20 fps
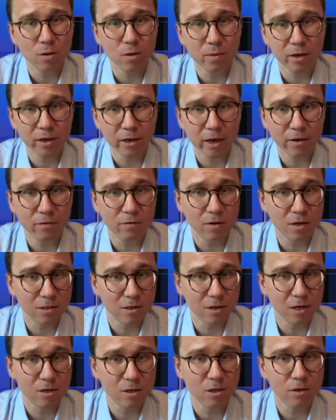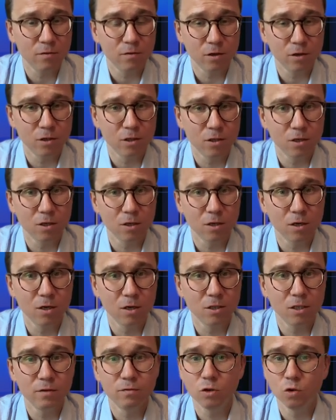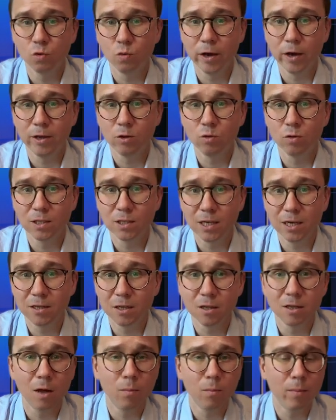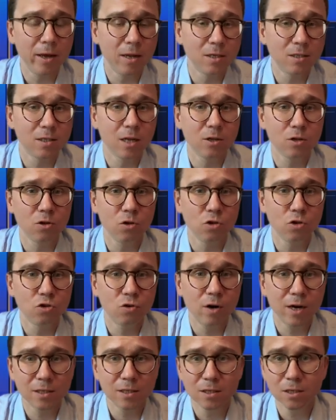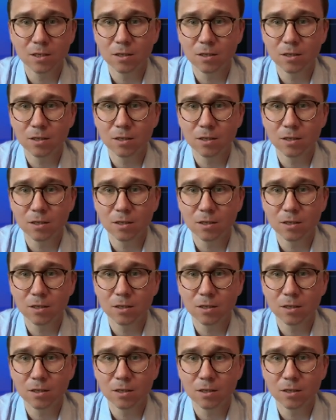behave in a slightly different way. It will say that domain is not trusted